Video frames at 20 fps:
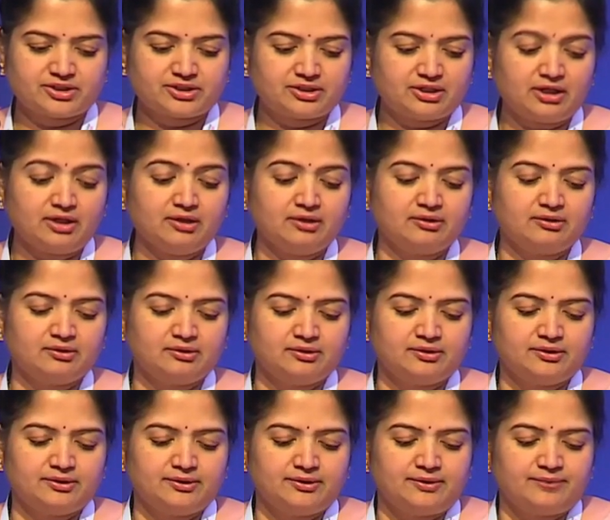Chadha.
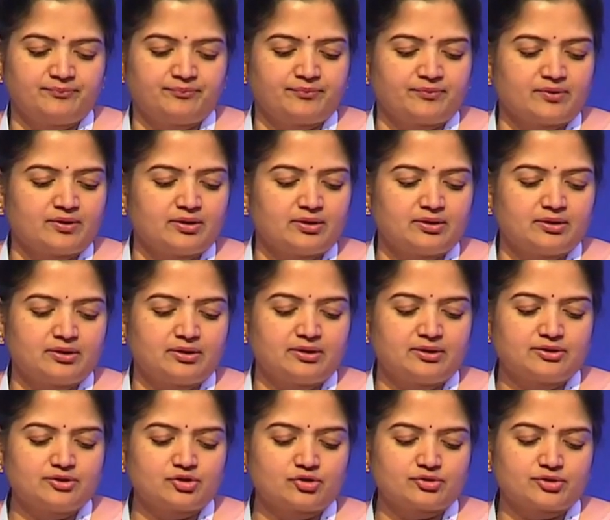
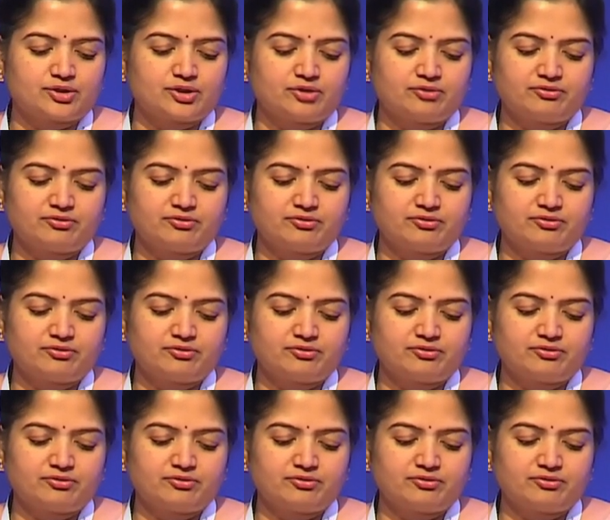Dr.